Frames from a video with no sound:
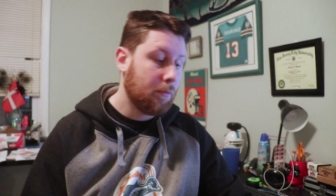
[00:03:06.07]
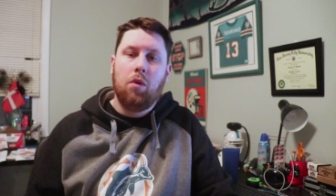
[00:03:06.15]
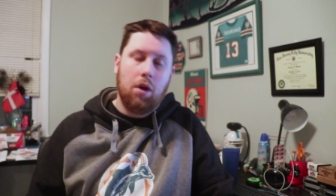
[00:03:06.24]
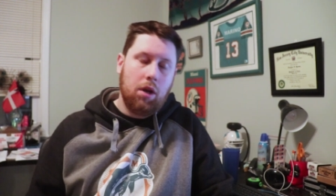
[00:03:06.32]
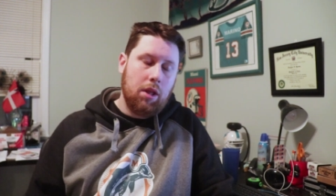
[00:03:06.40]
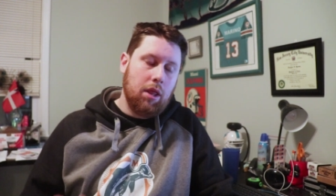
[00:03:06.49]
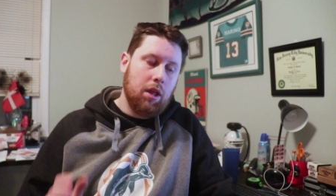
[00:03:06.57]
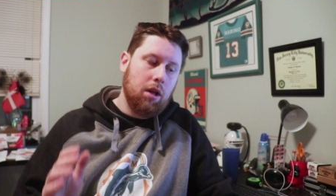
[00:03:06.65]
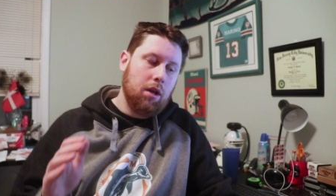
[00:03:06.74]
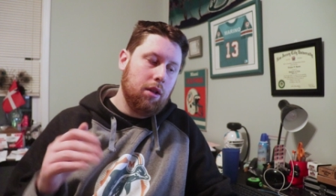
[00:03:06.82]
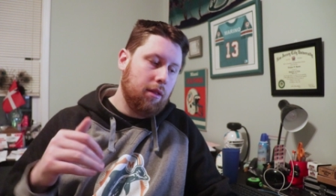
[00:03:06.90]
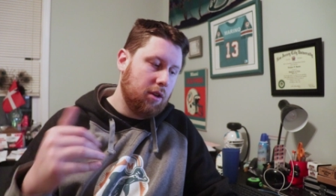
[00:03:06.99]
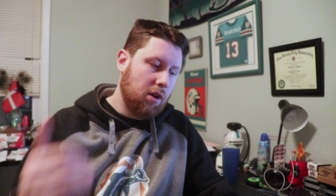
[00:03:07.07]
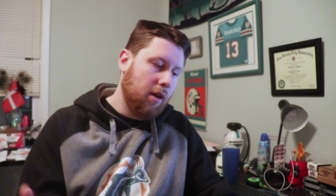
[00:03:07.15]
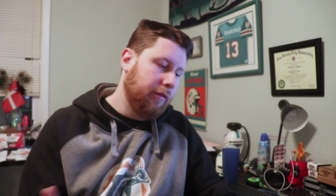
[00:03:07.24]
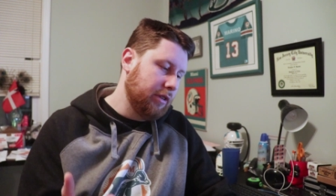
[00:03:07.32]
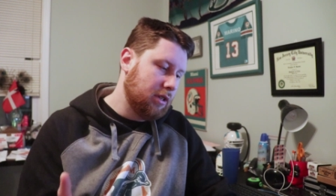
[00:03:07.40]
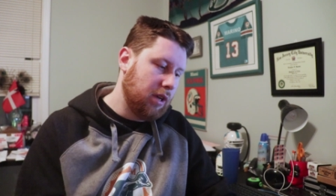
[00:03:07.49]
So, The, the
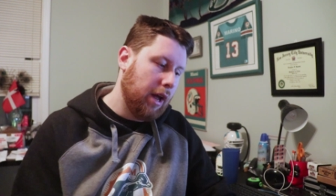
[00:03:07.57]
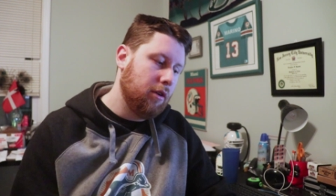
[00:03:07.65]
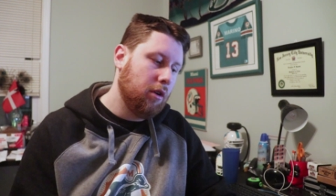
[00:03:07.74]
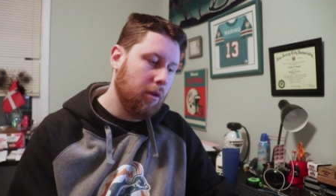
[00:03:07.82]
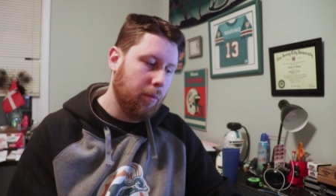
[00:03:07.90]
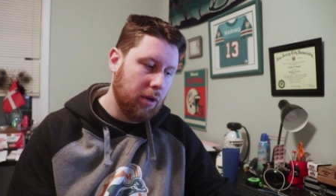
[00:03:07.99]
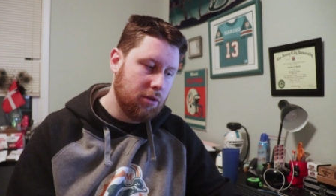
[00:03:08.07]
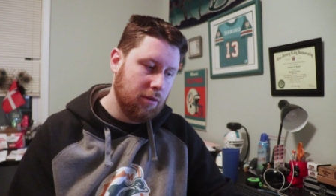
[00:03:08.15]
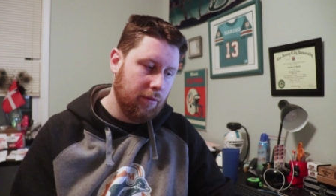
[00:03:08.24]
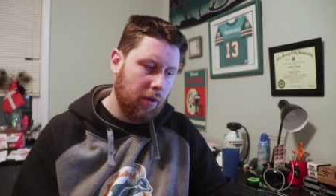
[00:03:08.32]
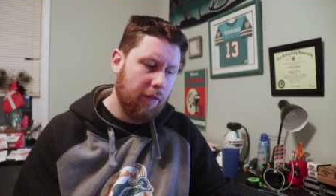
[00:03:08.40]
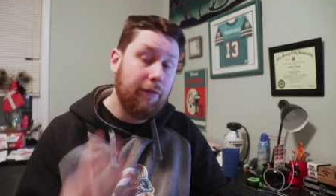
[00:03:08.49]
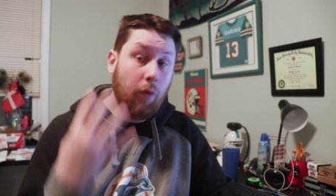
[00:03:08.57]
Dolphins tendered a bunch of uh,